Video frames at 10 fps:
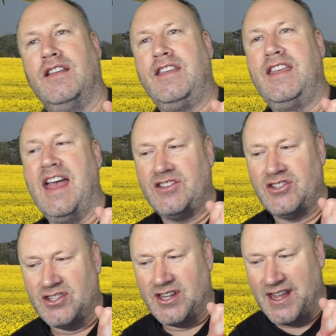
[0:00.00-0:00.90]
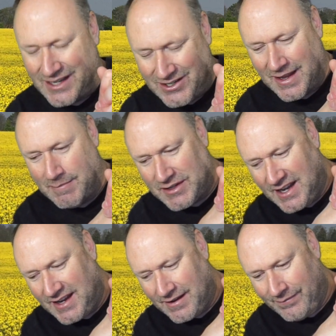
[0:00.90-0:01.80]
Yes, it is
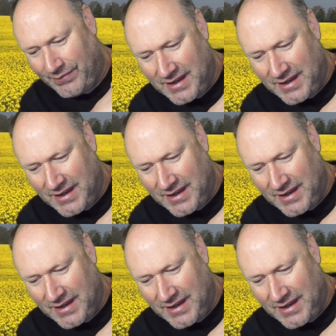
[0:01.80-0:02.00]
limiting.